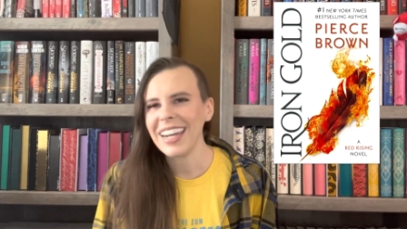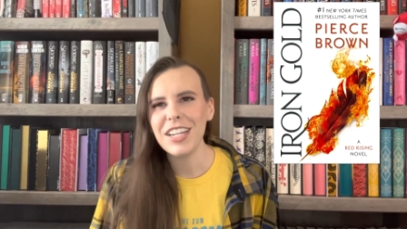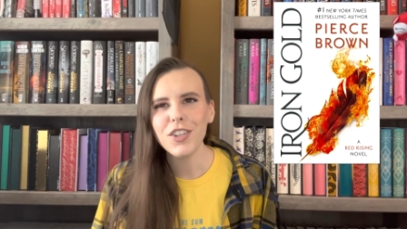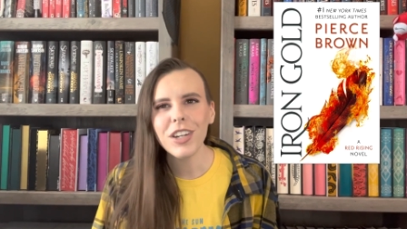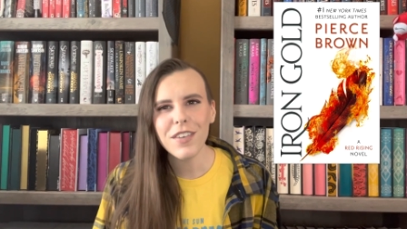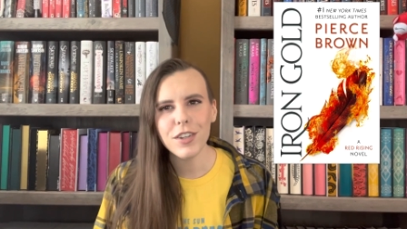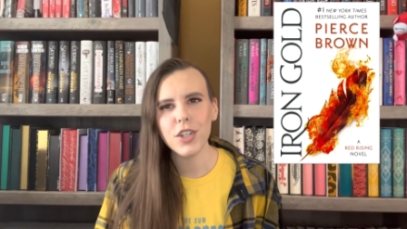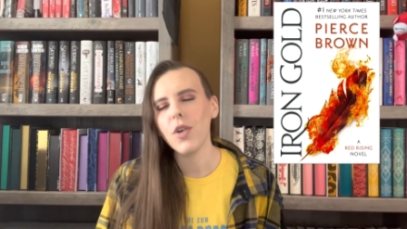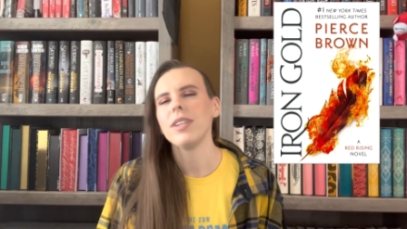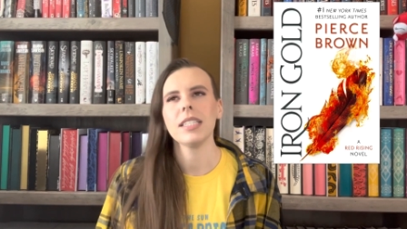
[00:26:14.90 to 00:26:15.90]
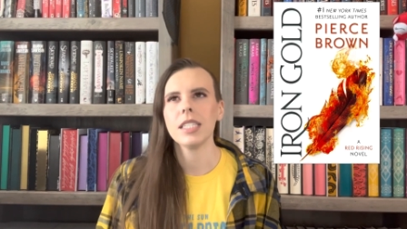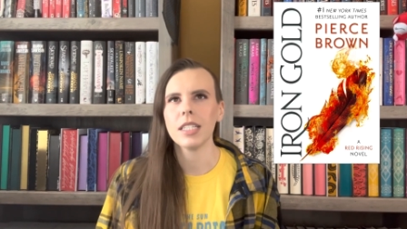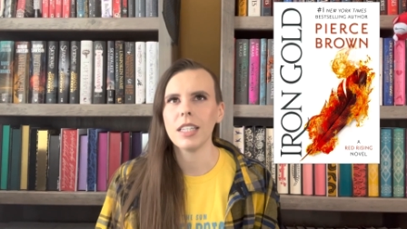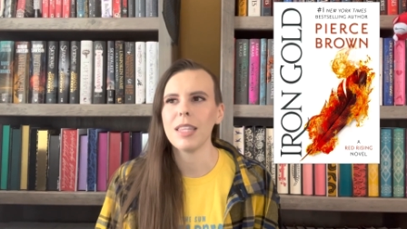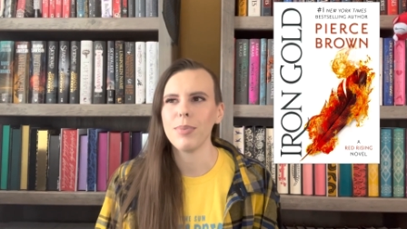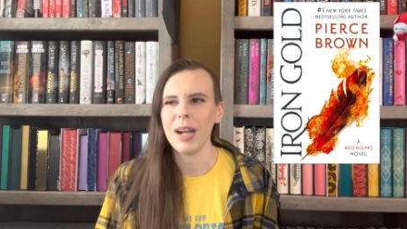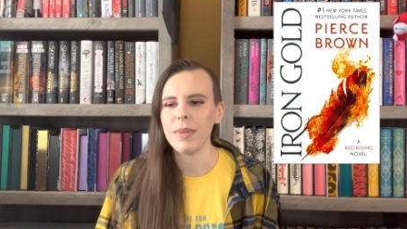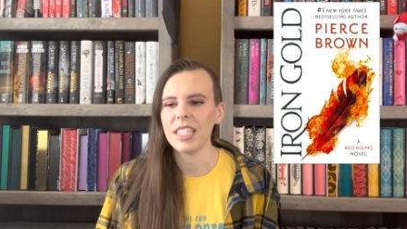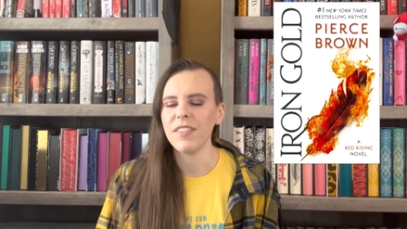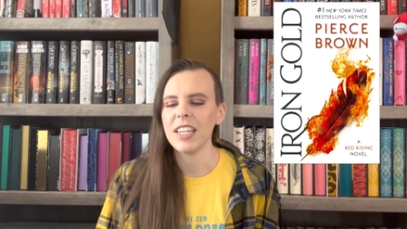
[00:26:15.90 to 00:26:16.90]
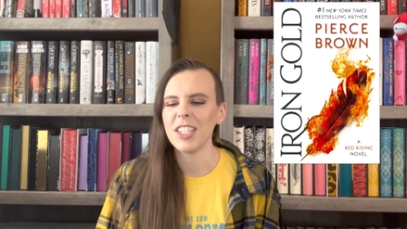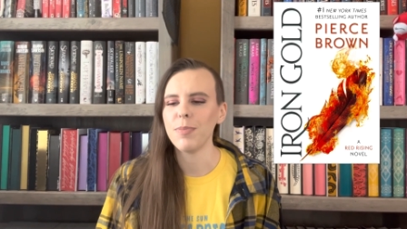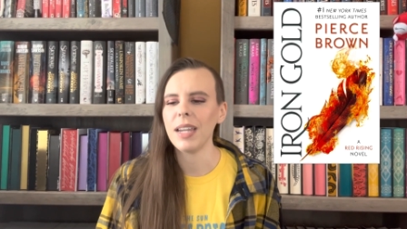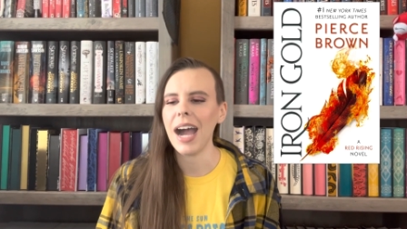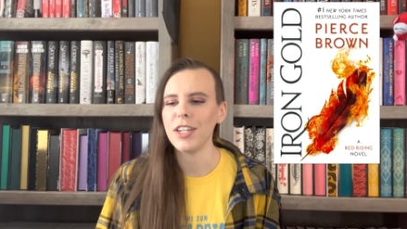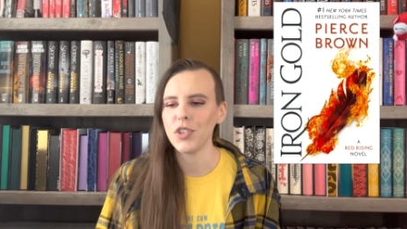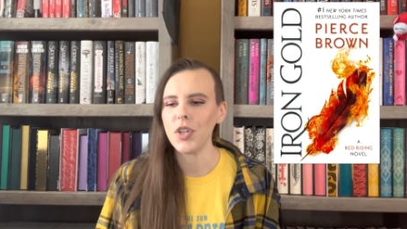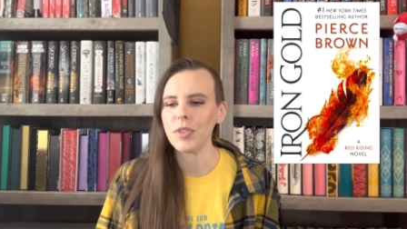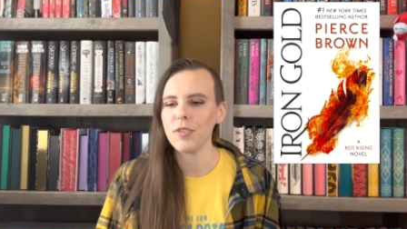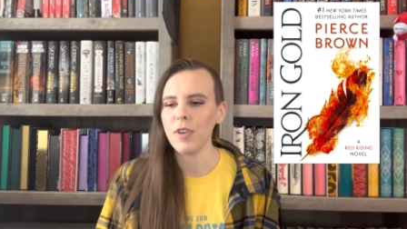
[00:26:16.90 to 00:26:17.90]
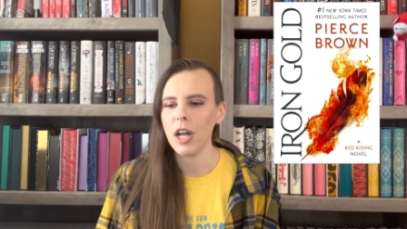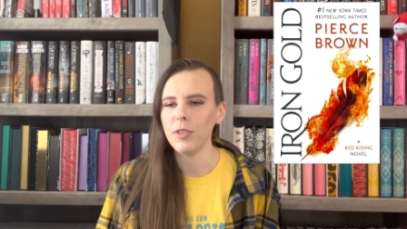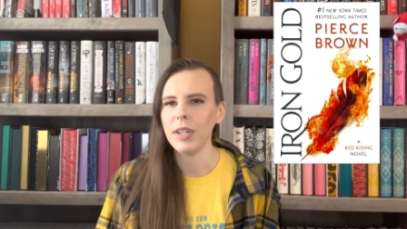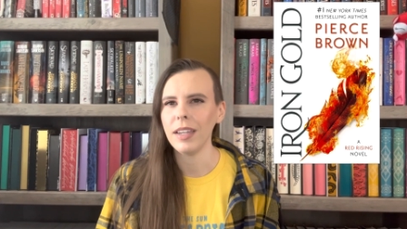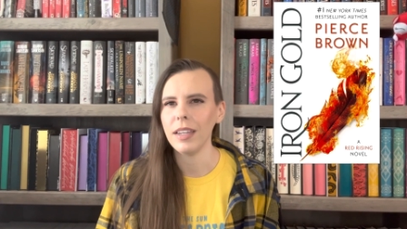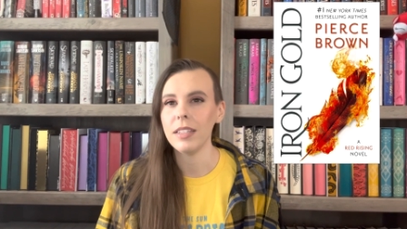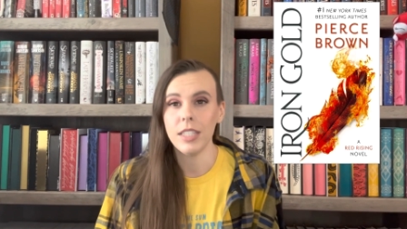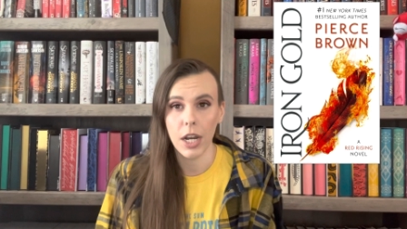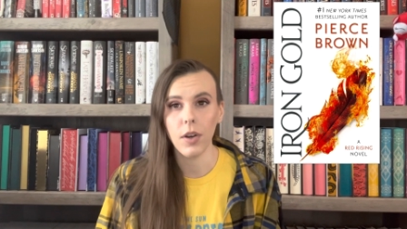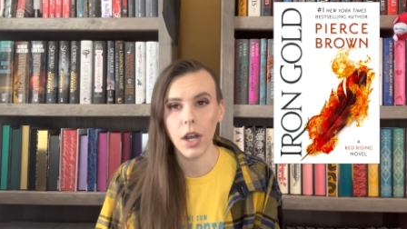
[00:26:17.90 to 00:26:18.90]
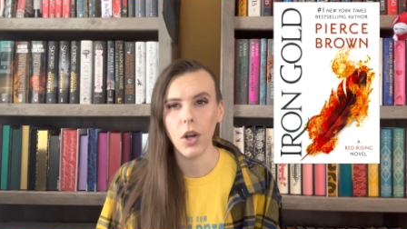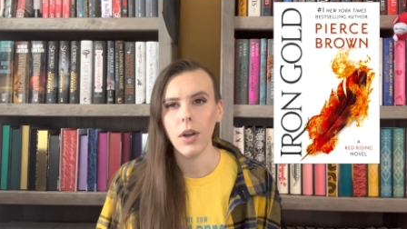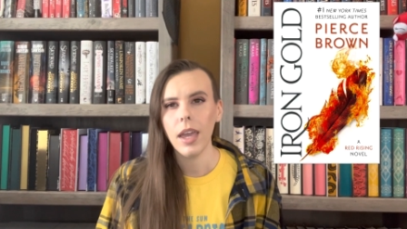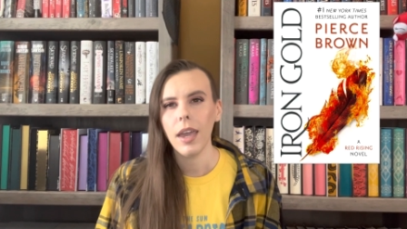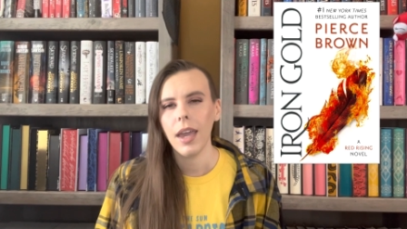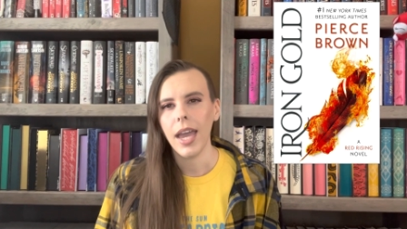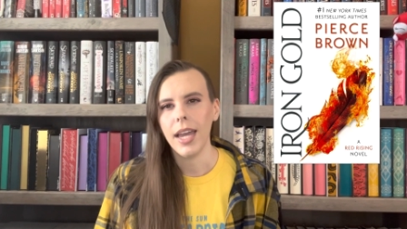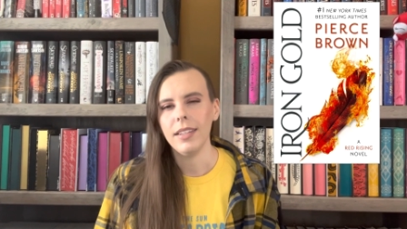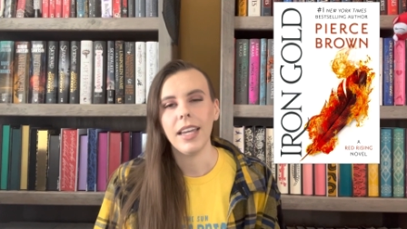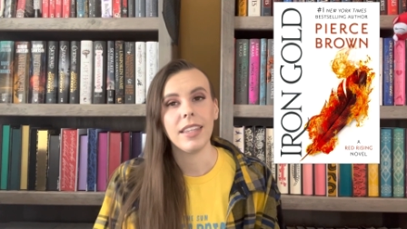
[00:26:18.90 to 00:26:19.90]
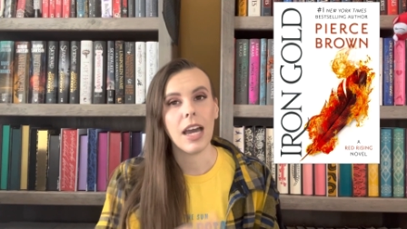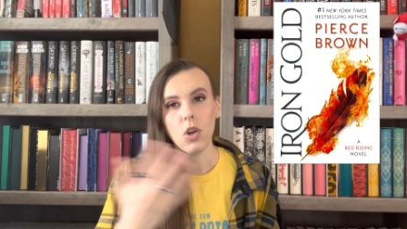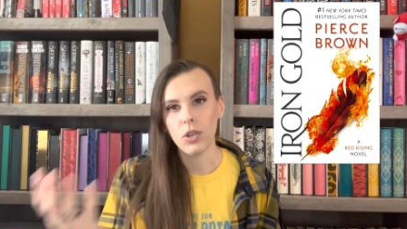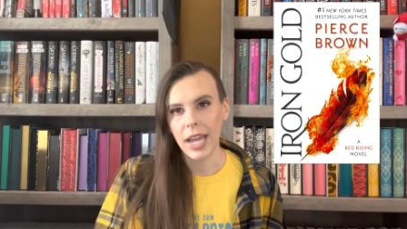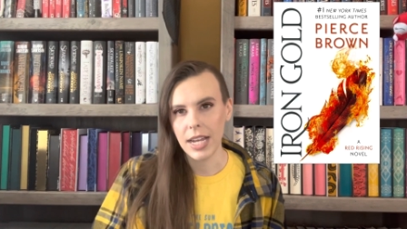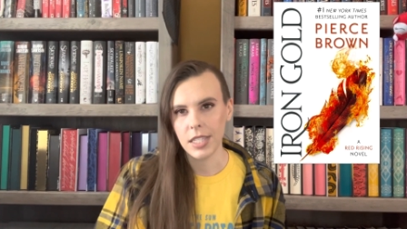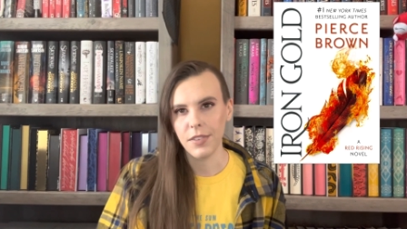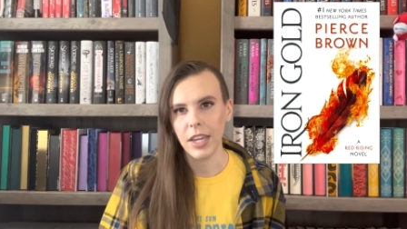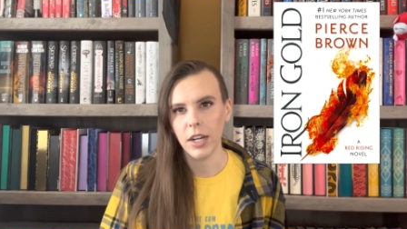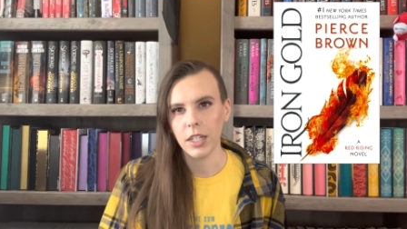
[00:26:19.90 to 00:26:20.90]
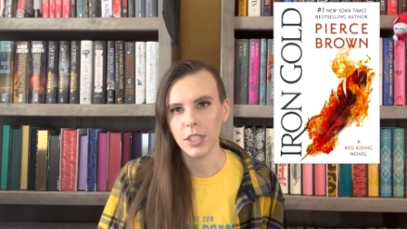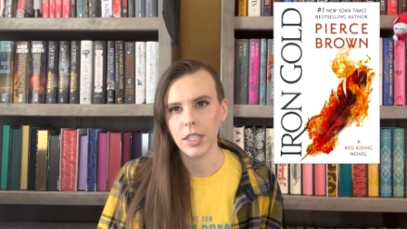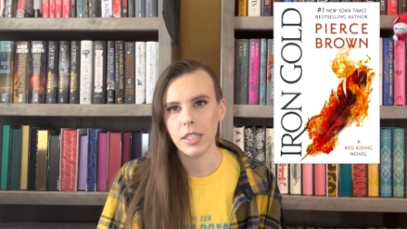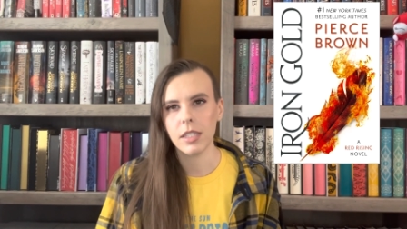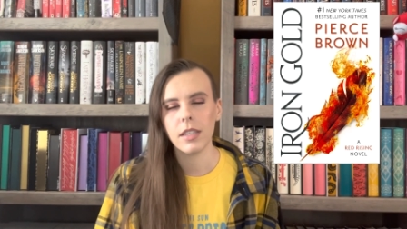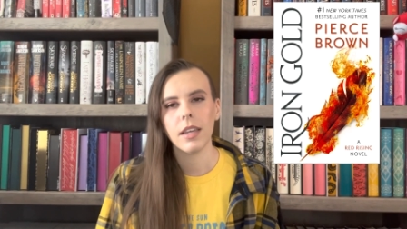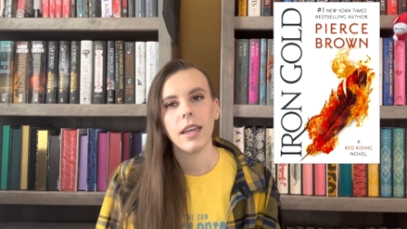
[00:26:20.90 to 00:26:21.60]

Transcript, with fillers: And I don't even know necessarily the premise of this, but I just know it's following Darrow and like that whole cast of characters